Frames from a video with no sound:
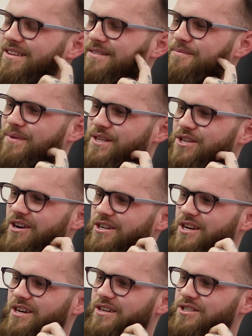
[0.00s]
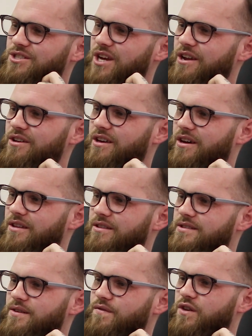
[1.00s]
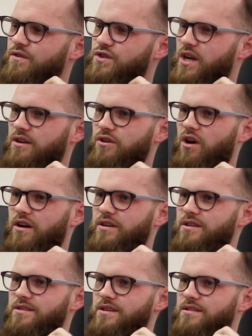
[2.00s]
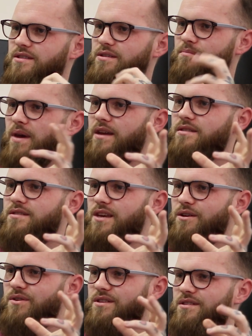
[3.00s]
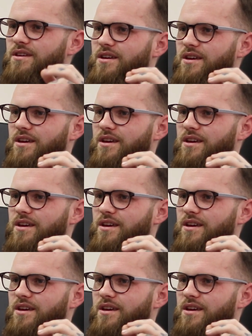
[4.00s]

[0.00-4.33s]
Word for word: but yeah, uh, shadow, uh, the symphony of shadow and darkness is the main series,